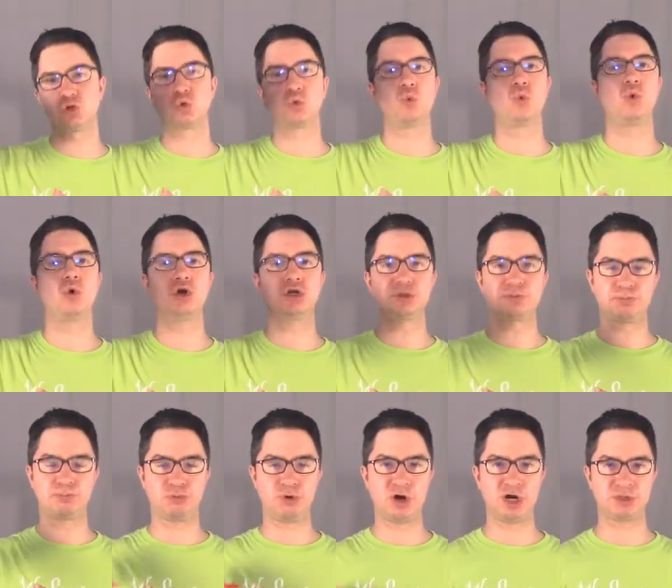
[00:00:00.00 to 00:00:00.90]
towards
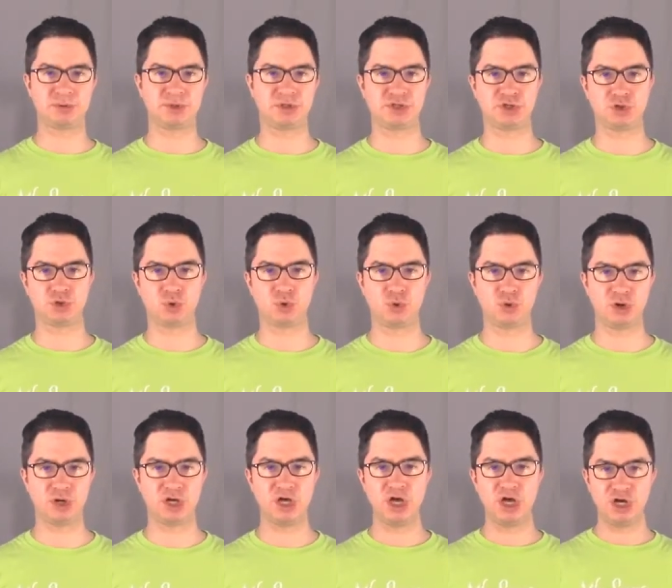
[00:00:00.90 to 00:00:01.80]
Proxima
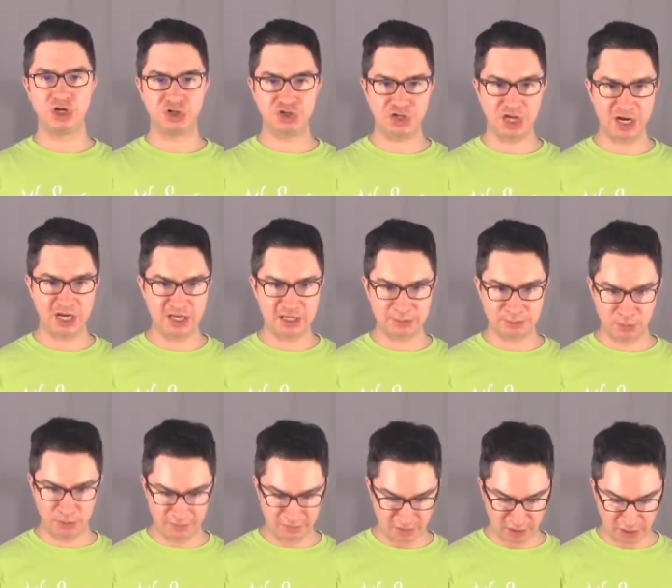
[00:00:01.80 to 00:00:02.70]
Centauri, Jenny's
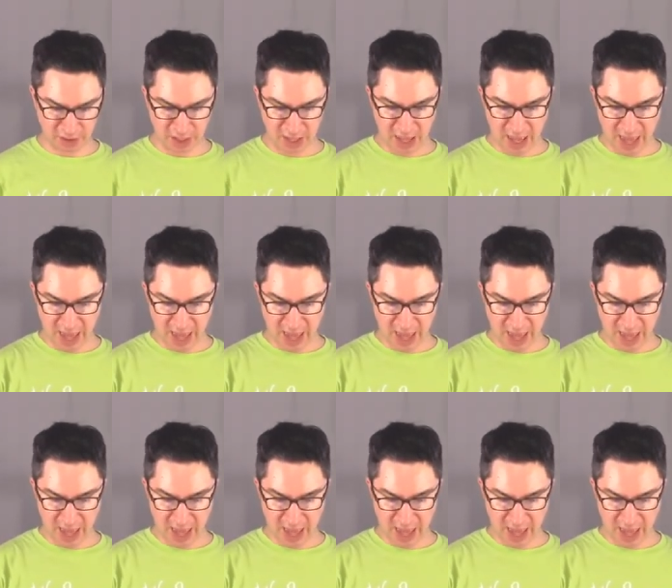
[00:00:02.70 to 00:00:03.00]
moving